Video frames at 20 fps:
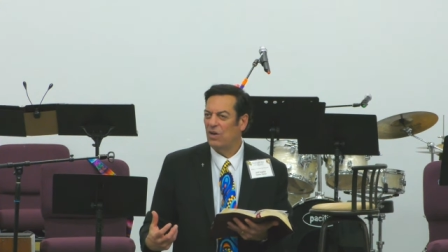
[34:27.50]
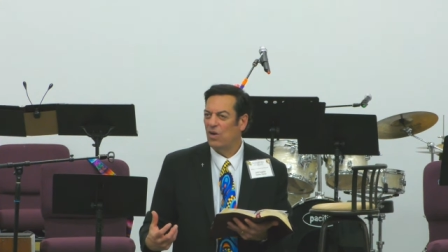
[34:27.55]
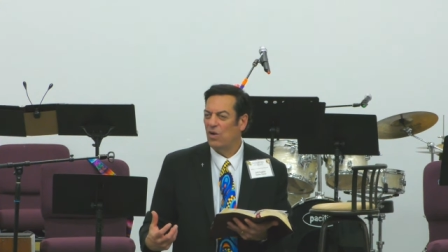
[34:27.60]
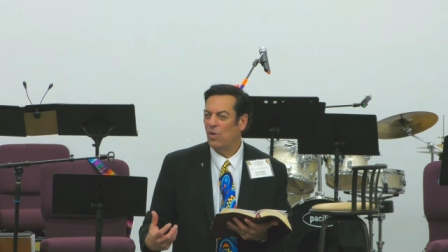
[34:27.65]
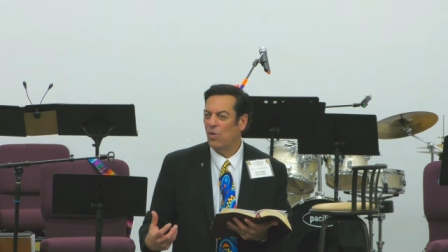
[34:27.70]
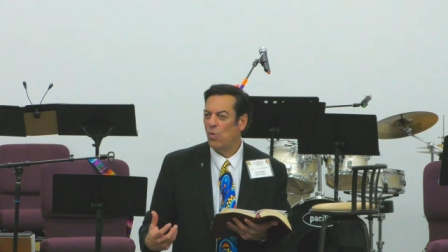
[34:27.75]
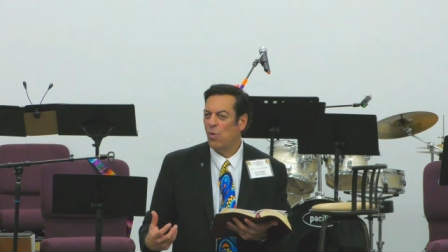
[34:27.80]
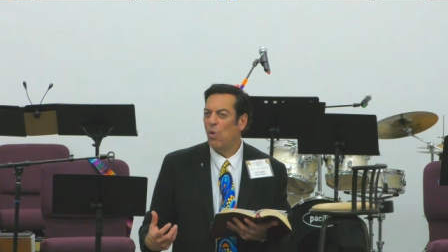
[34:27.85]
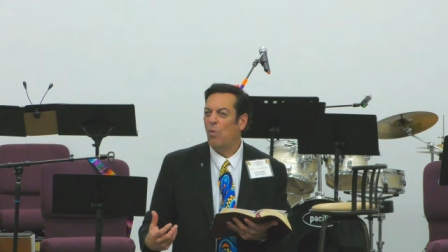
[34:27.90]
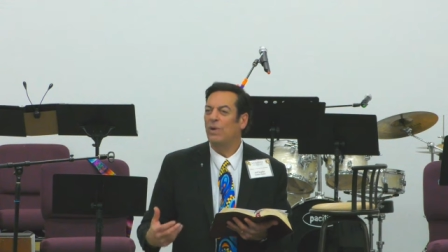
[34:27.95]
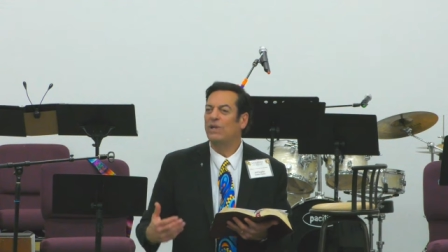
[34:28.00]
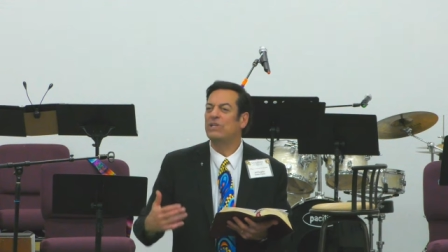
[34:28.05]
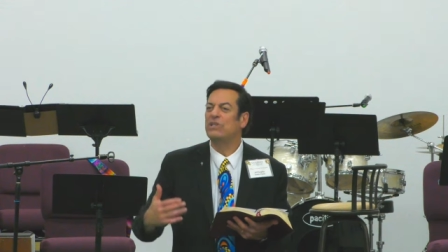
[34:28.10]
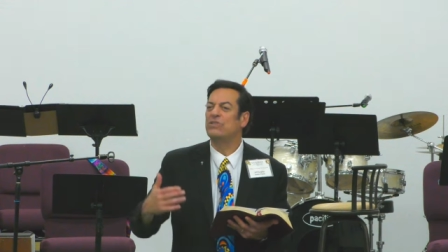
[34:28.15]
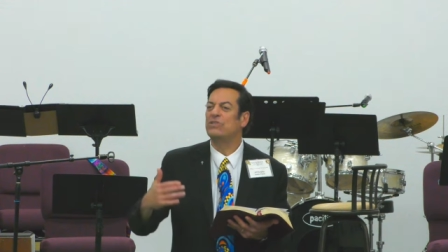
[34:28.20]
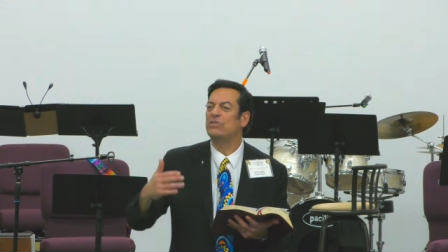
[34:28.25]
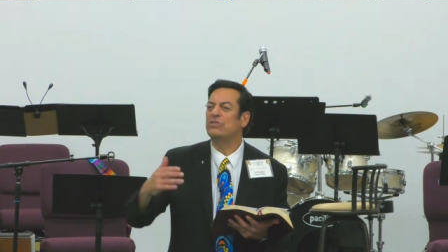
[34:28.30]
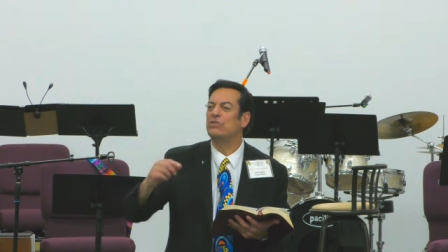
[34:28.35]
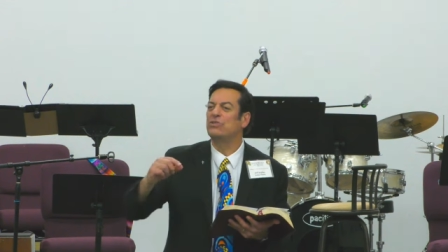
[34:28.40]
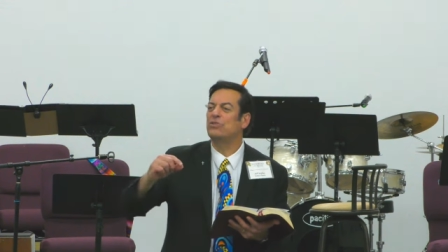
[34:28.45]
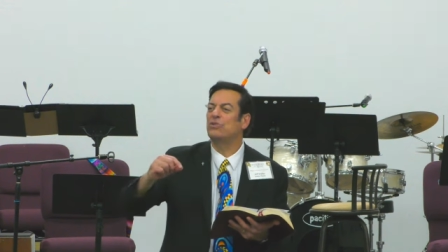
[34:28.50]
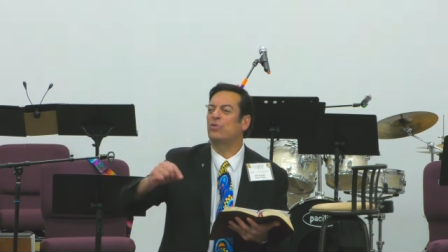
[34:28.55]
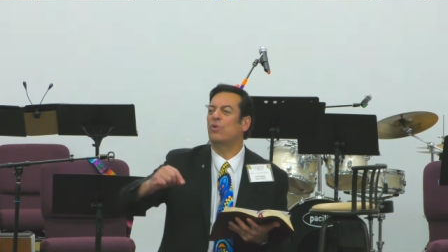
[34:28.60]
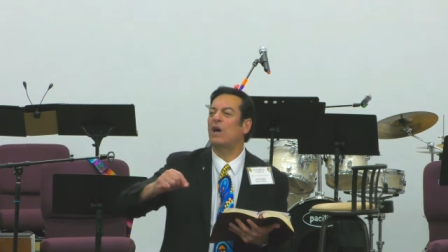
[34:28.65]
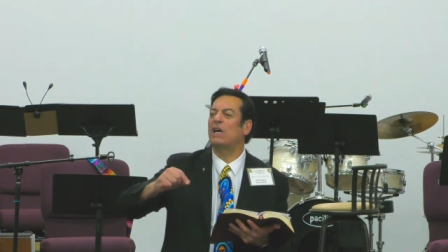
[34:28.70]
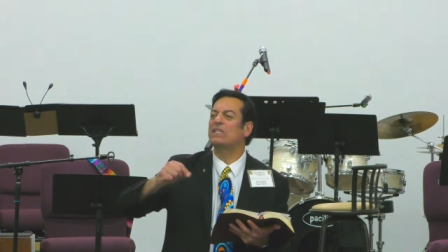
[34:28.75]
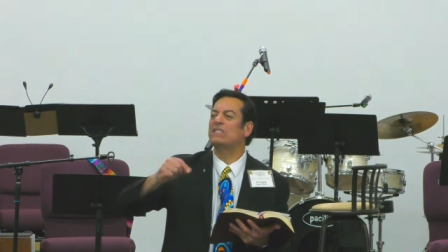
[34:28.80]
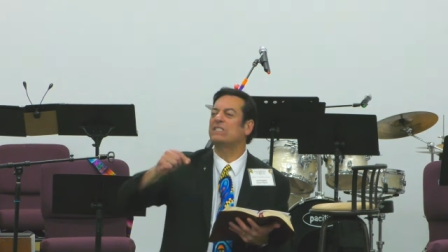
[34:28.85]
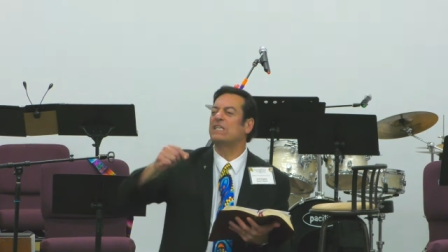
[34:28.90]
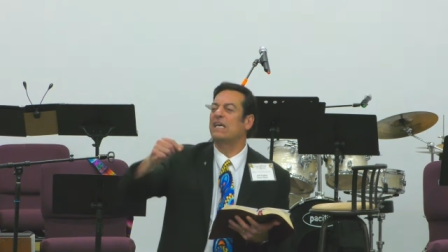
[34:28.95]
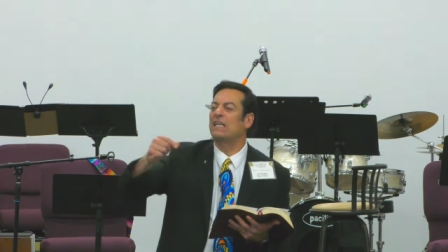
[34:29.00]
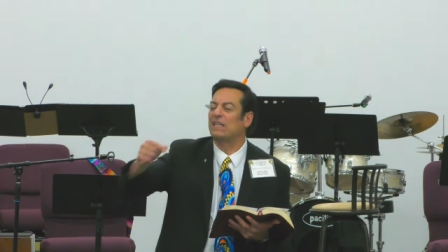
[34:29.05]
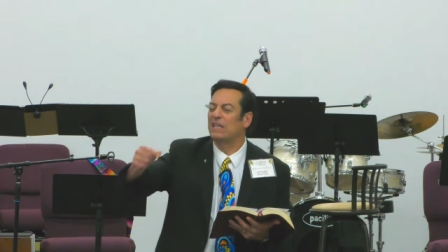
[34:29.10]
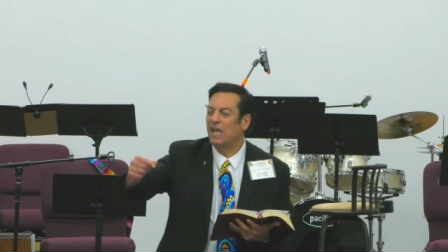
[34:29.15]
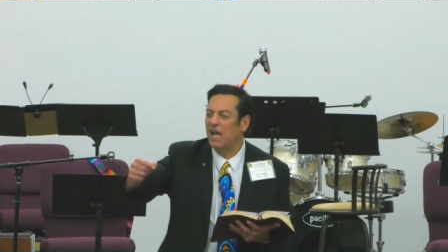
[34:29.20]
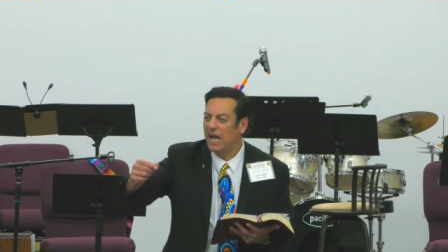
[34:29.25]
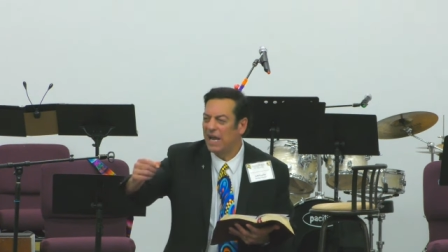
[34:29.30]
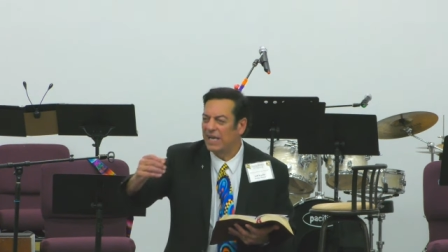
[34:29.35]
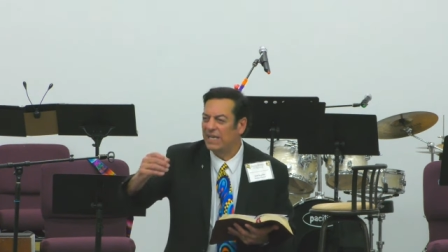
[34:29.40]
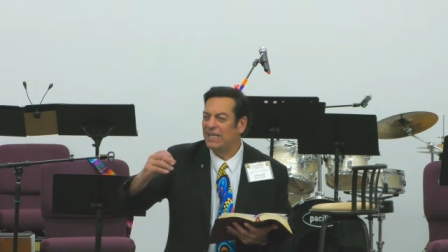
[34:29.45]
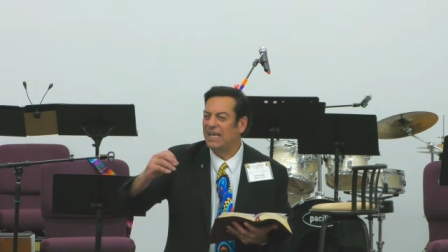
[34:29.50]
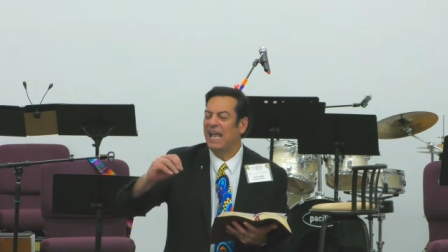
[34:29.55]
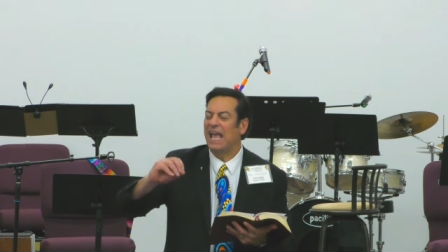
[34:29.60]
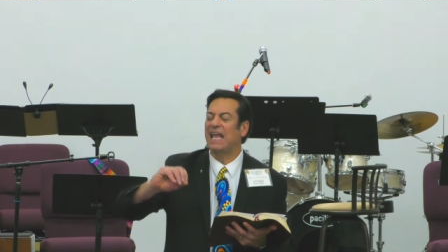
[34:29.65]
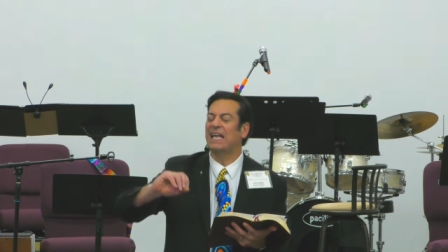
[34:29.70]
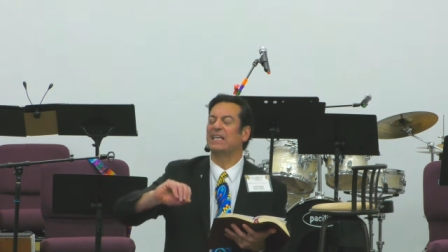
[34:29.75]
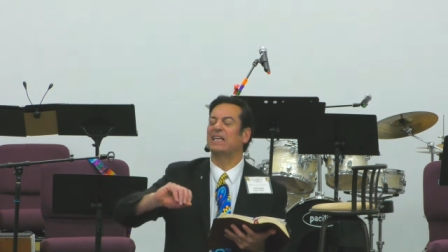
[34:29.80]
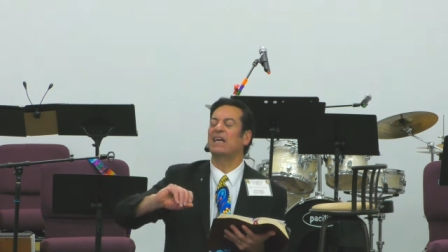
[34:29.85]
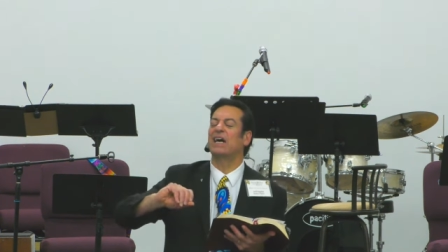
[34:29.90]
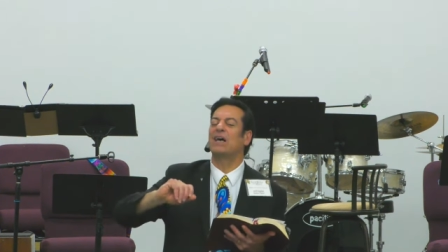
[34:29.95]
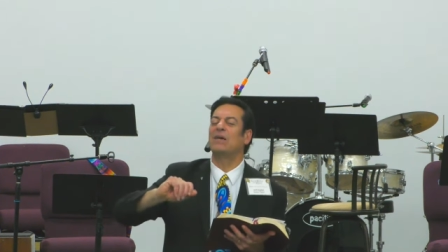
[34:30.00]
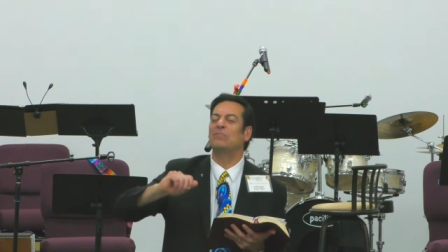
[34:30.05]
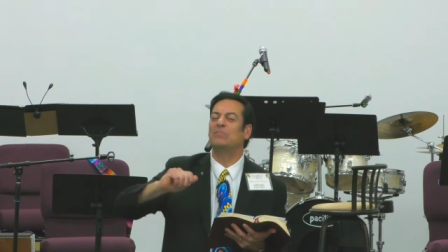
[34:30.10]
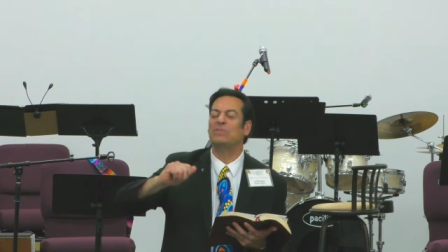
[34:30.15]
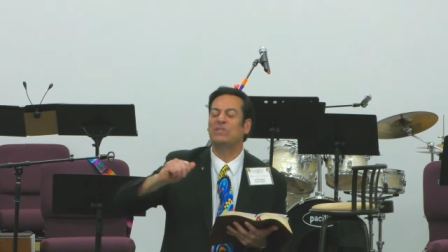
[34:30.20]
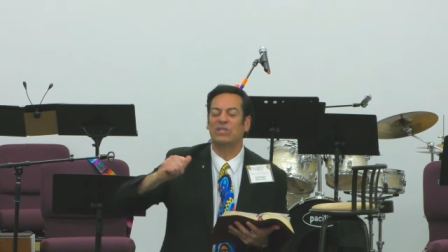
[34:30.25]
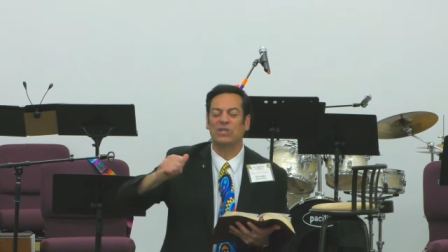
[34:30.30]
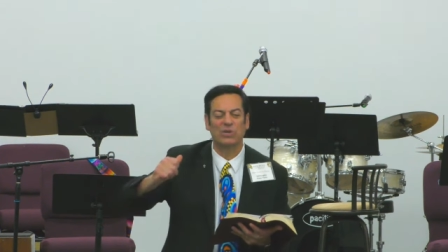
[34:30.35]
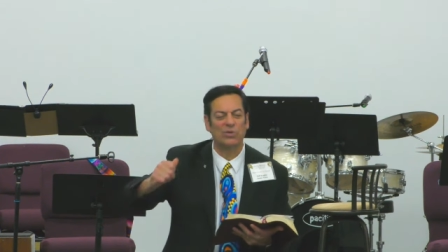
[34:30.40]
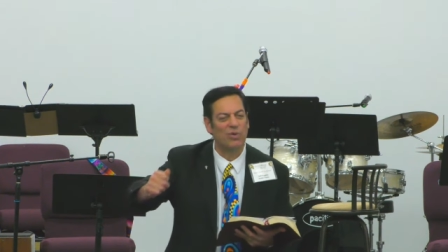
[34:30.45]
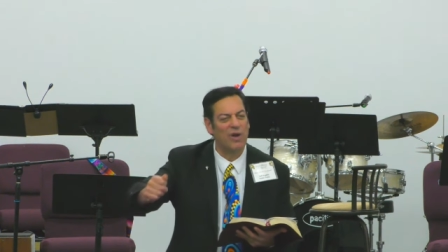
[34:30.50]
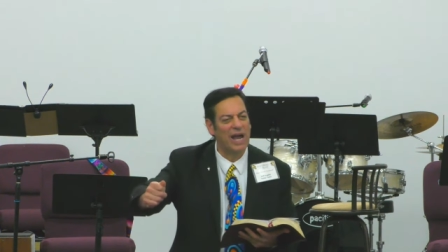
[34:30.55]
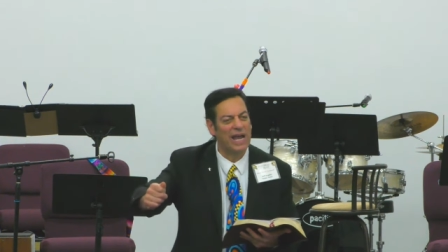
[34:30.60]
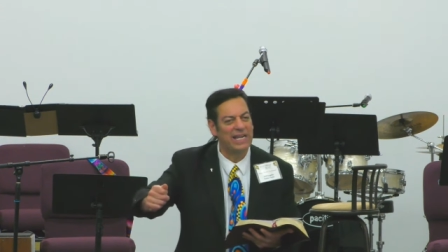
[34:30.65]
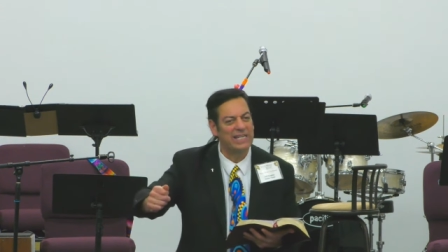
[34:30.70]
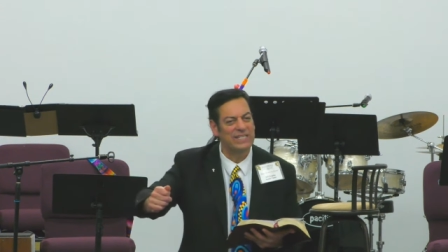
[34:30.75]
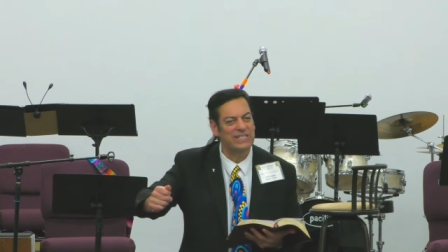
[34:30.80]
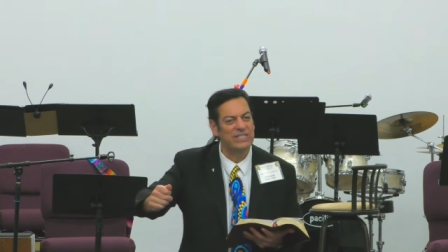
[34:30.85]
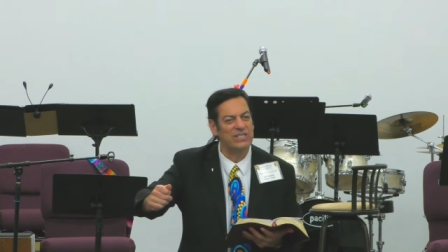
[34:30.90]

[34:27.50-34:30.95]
Well, when you do cross that line and come to Christ,